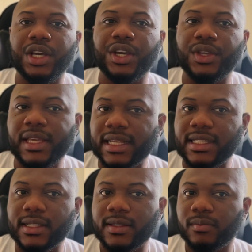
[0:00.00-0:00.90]
You get
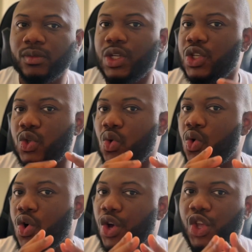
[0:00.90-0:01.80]
it?
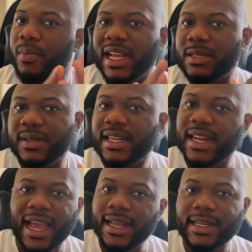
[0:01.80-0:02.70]
So you might be
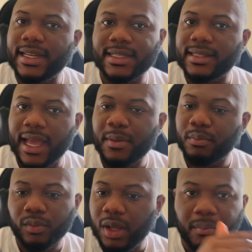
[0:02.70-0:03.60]
denied this
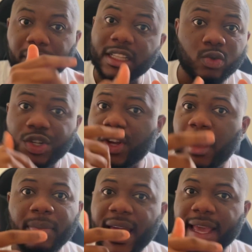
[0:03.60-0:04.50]
time, but when you
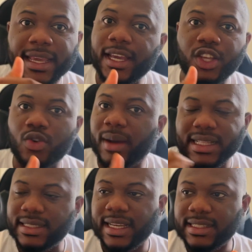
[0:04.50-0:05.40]
apply again, you
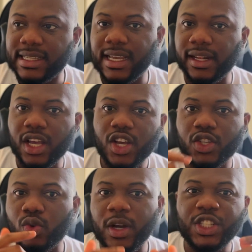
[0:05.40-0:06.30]
might get in.
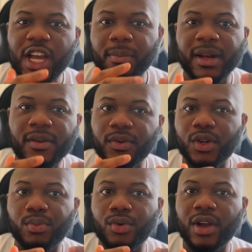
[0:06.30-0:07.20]
So once you're applying for the
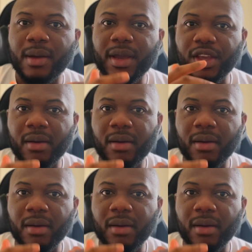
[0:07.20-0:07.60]
program and you're